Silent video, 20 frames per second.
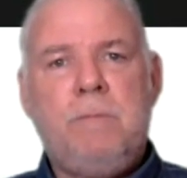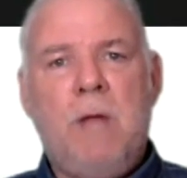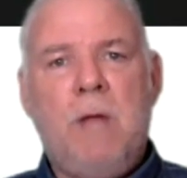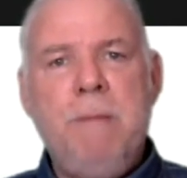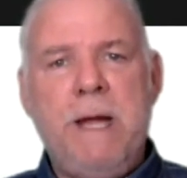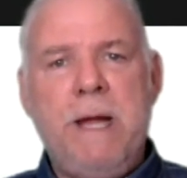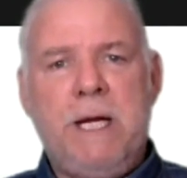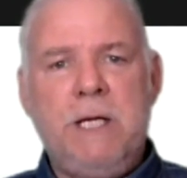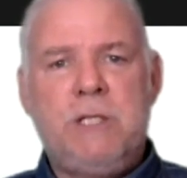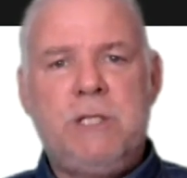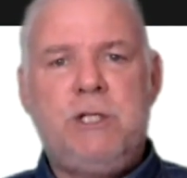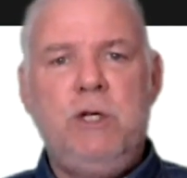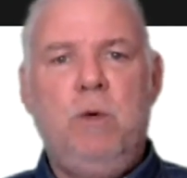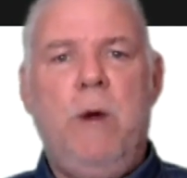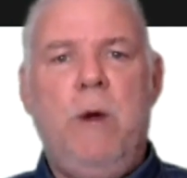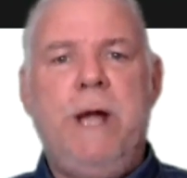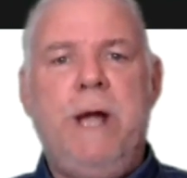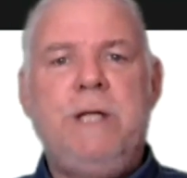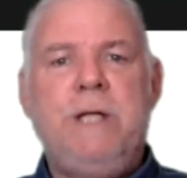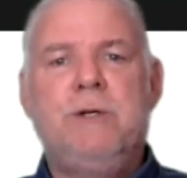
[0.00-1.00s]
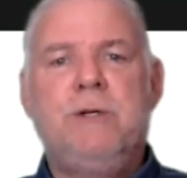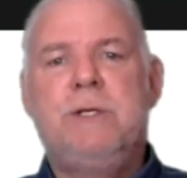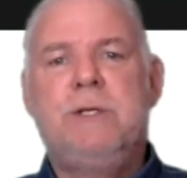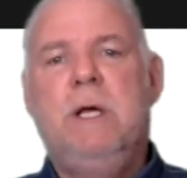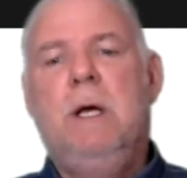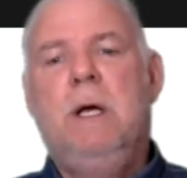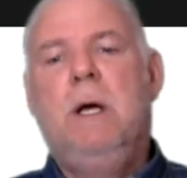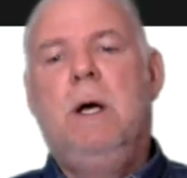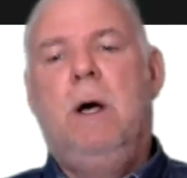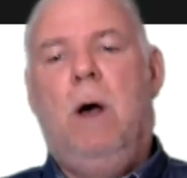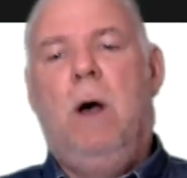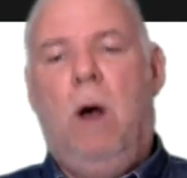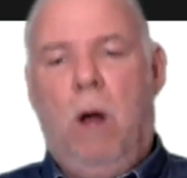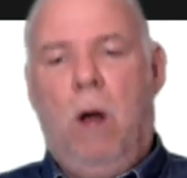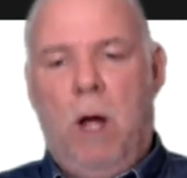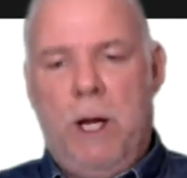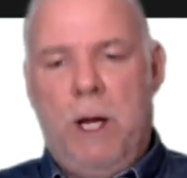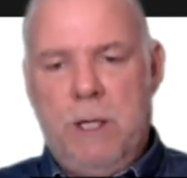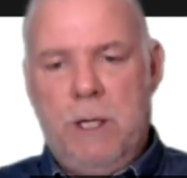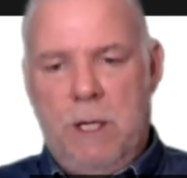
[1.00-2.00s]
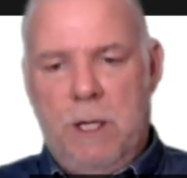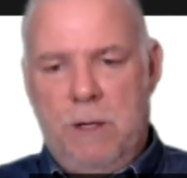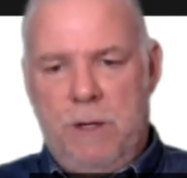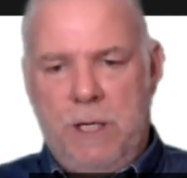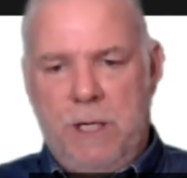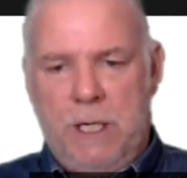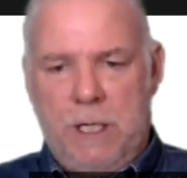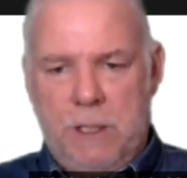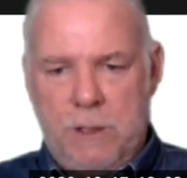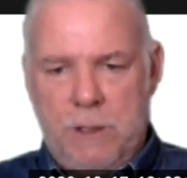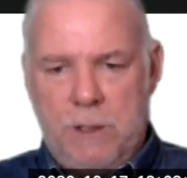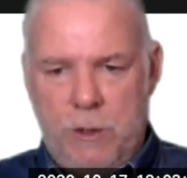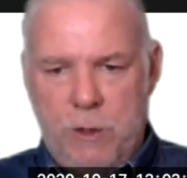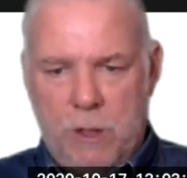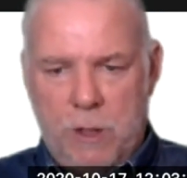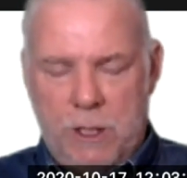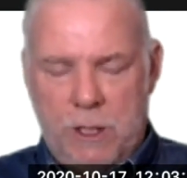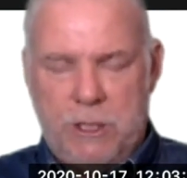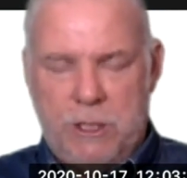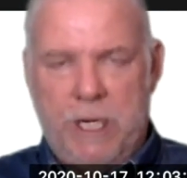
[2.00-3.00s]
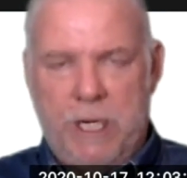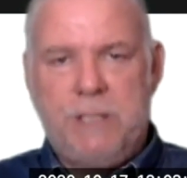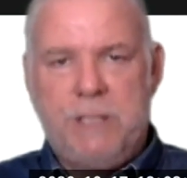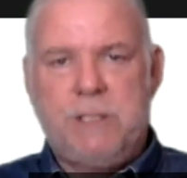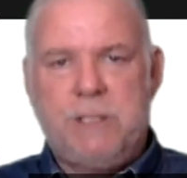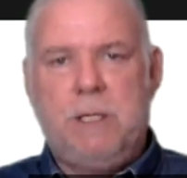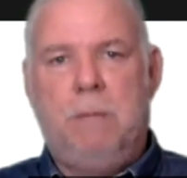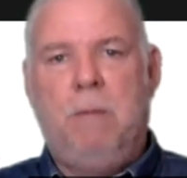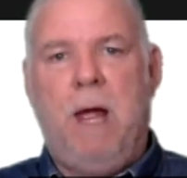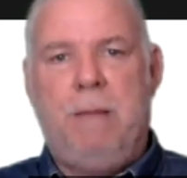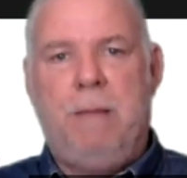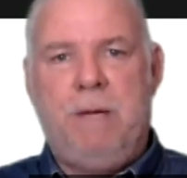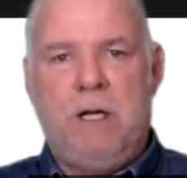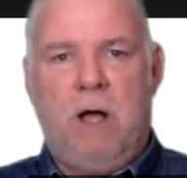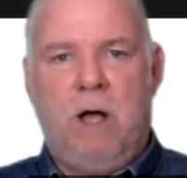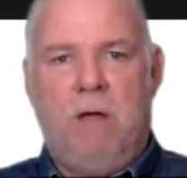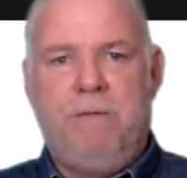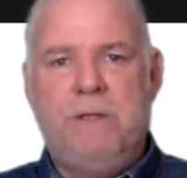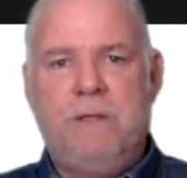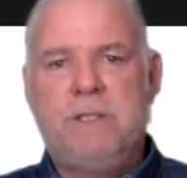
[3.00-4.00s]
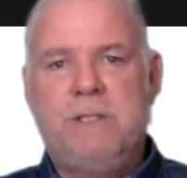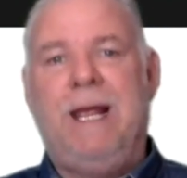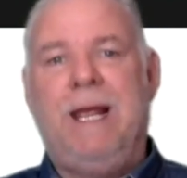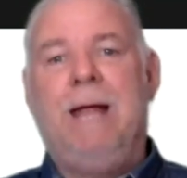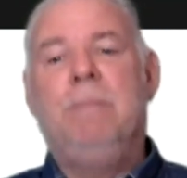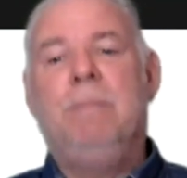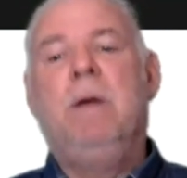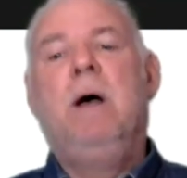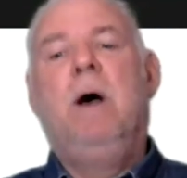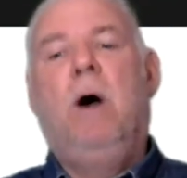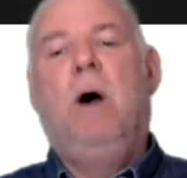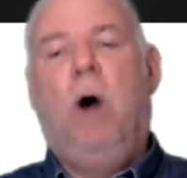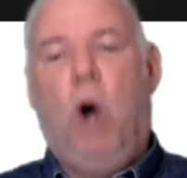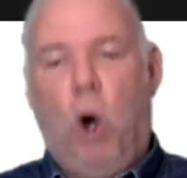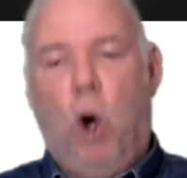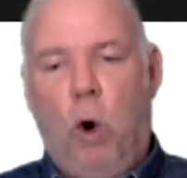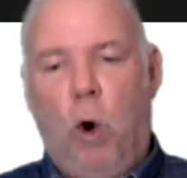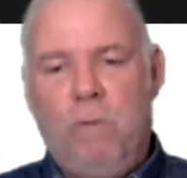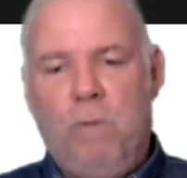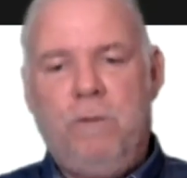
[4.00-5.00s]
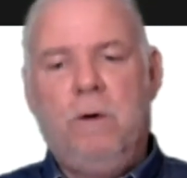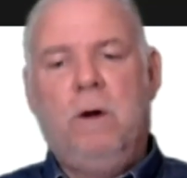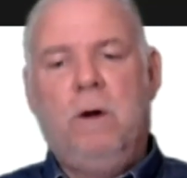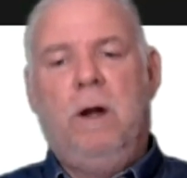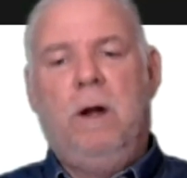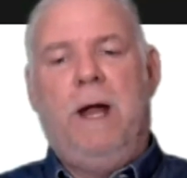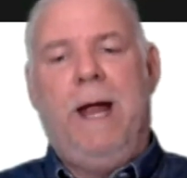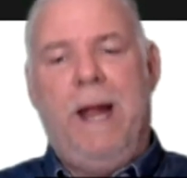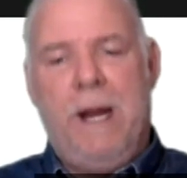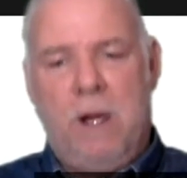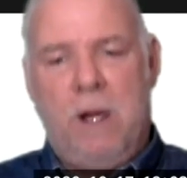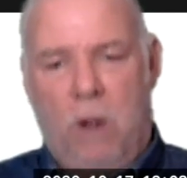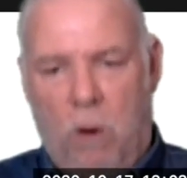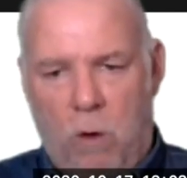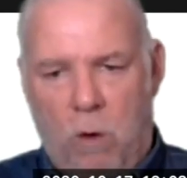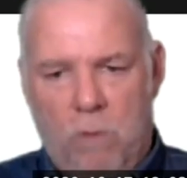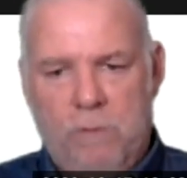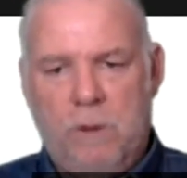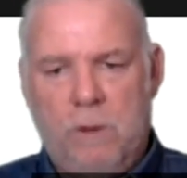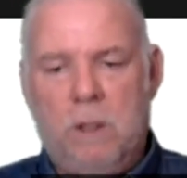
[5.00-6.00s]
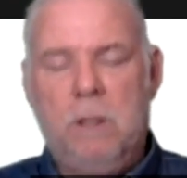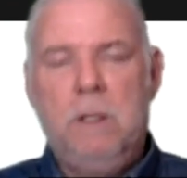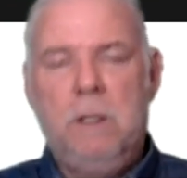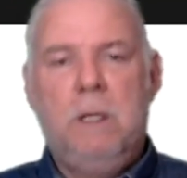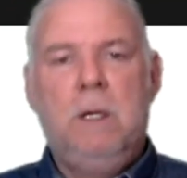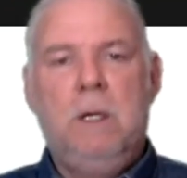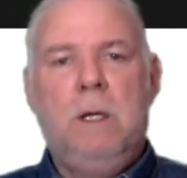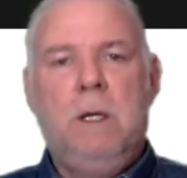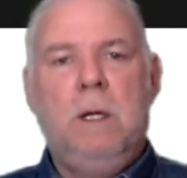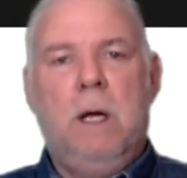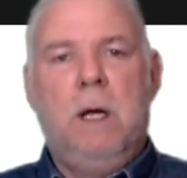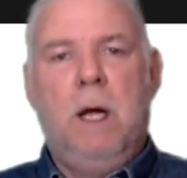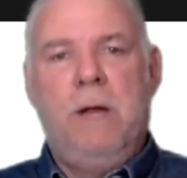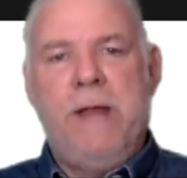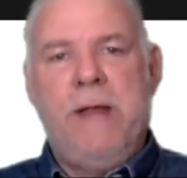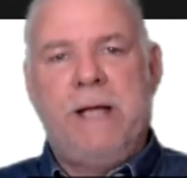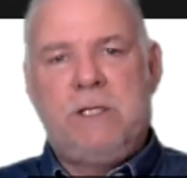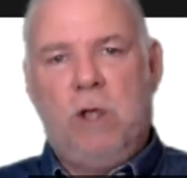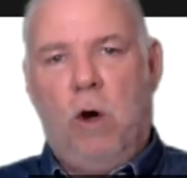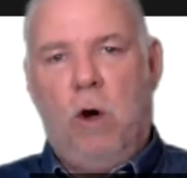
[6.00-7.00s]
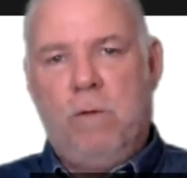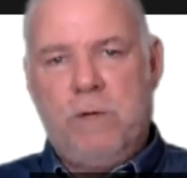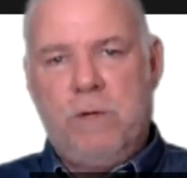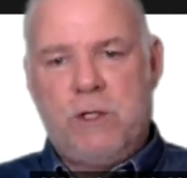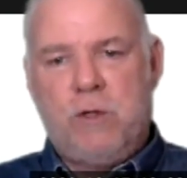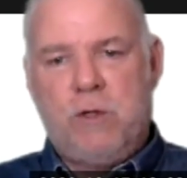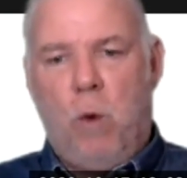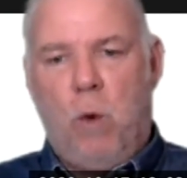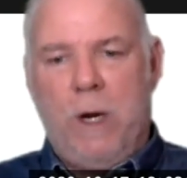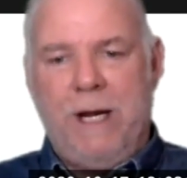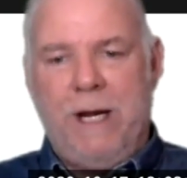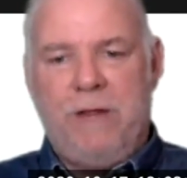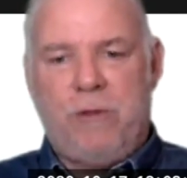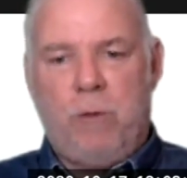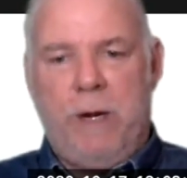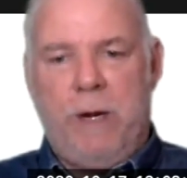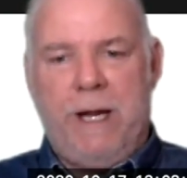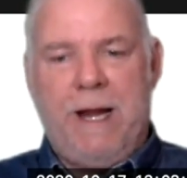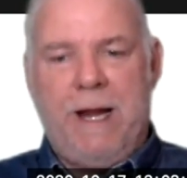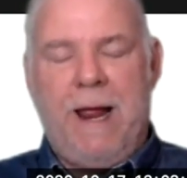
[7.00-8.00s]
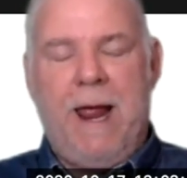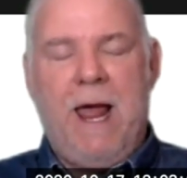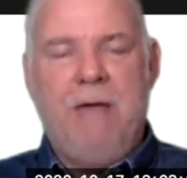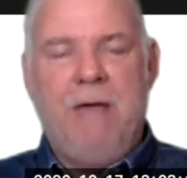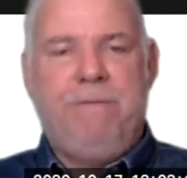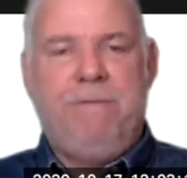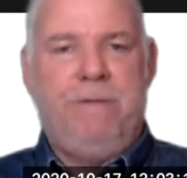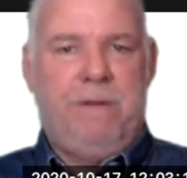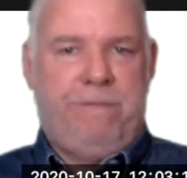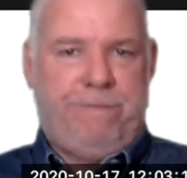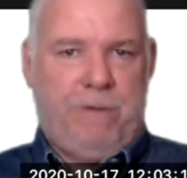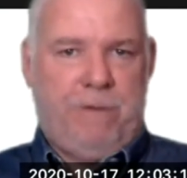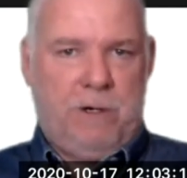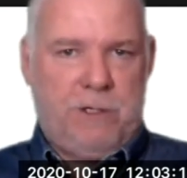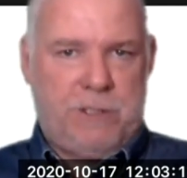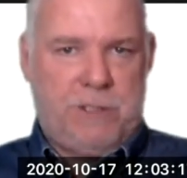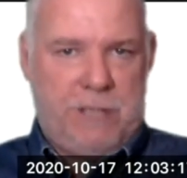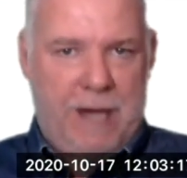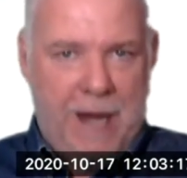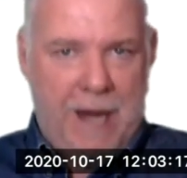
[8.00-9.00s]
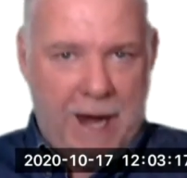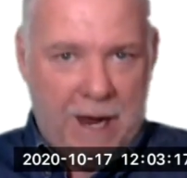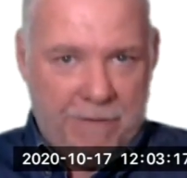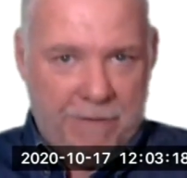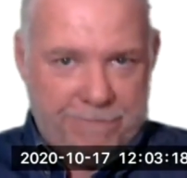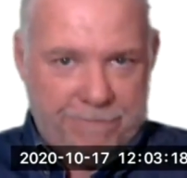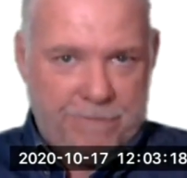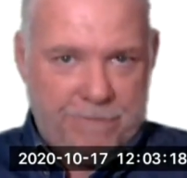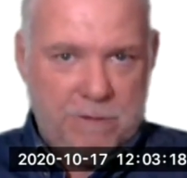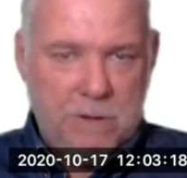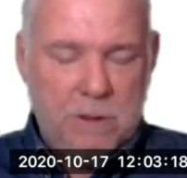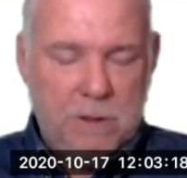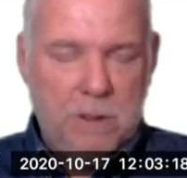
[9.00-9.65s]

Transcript: I'm making 2 wagers on the New York Jets Miami Dolphins game, over and over. And that's over 23.5 in the first half.